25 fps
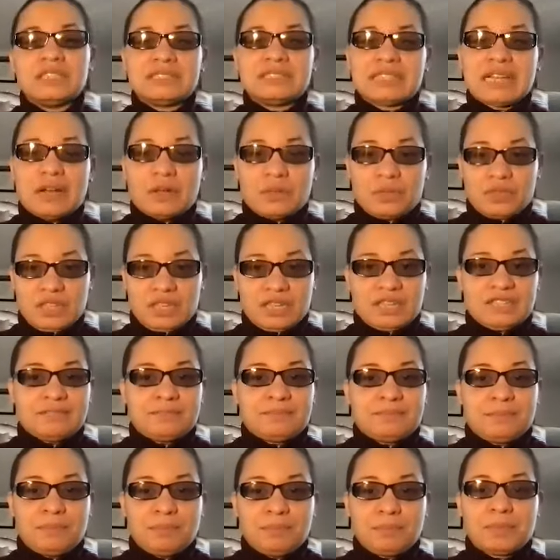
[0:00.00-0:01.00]
out there.
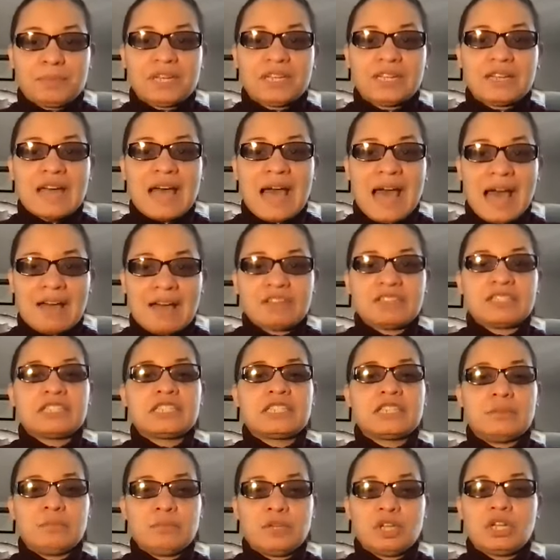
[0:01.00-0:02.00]
But how
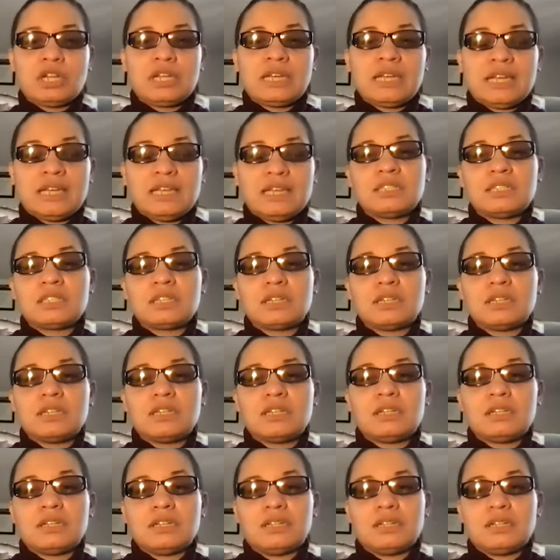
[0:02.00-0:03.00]

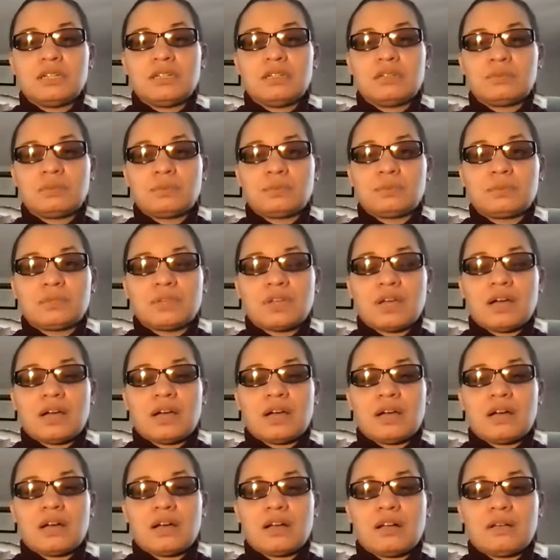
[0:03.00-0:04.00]
communication is
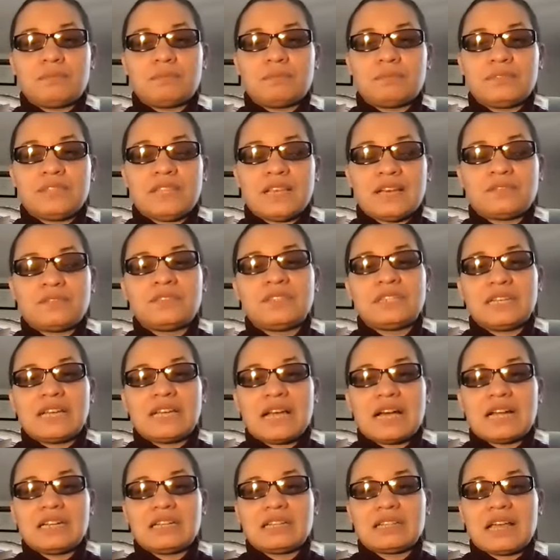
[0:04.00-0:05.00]
definitely
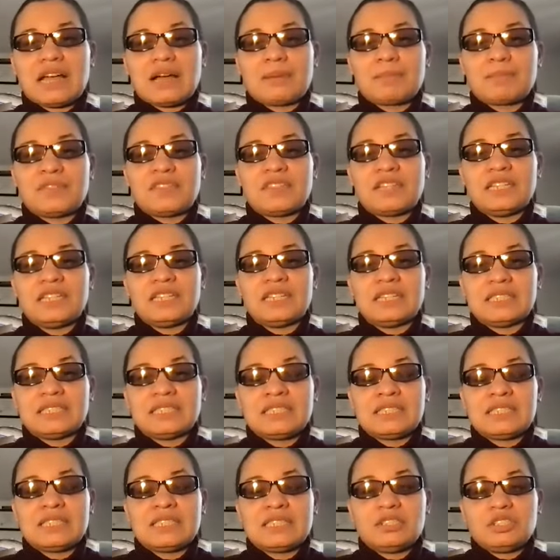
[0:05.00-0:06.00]
on the top of the
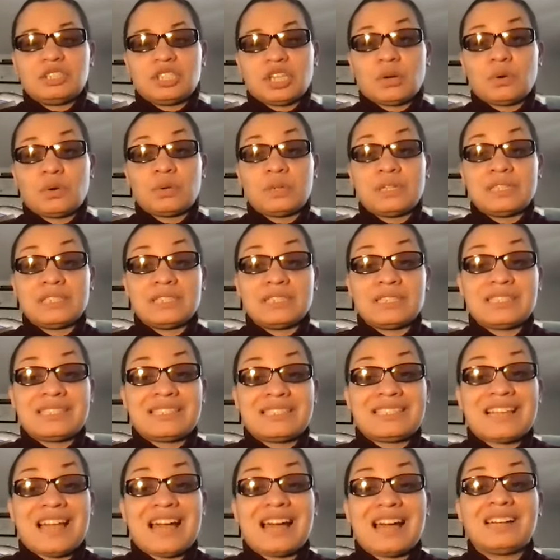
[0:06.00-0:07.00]
list, and so is
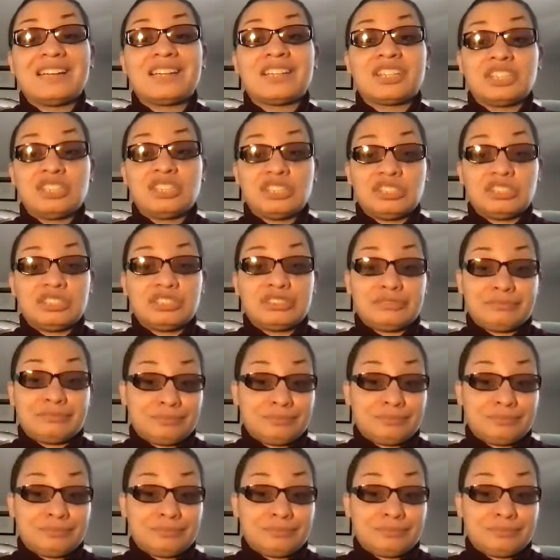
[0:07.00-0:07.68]
Sonic Alert.